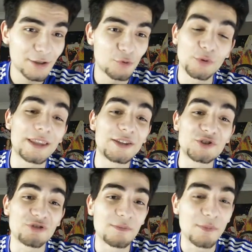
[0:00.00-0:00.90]
we'll get the
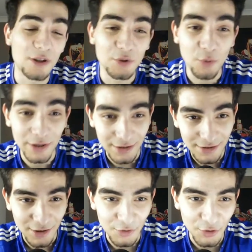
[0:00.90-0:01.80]
stream underway,
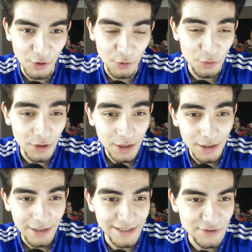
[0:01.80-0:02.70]
on the go.
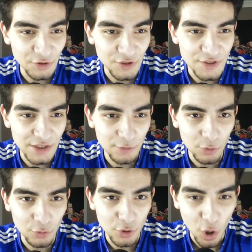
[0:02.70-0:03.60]
It's good to see you all.